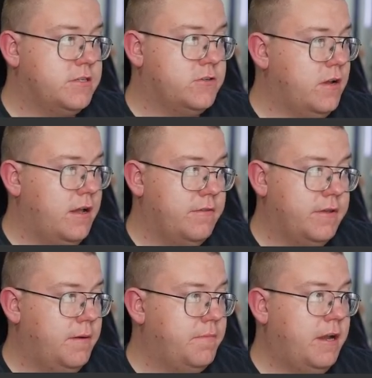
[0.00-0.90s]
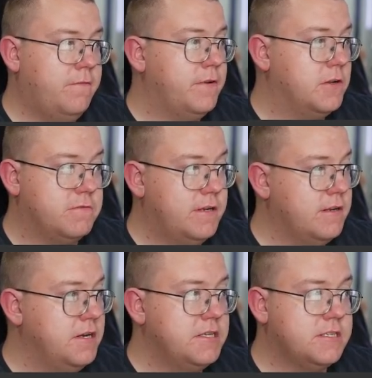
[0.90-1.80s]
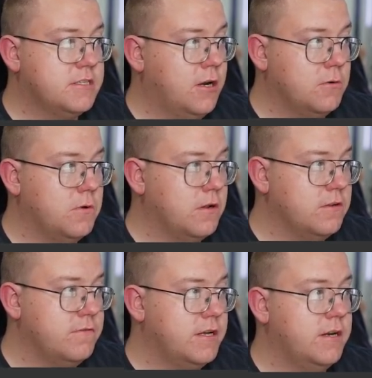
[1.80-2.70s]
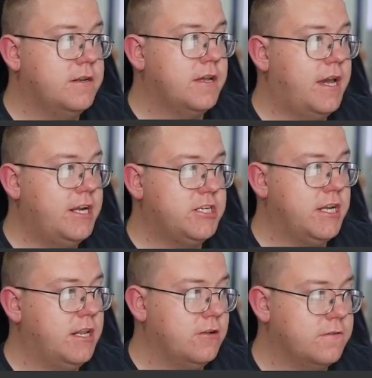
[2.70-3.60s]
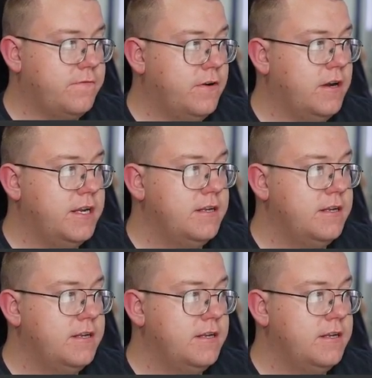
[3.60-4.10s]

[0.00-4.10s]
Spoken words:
Yep, the outfit looks really nice. Sculpt work looks really good. Hair shading looks fine.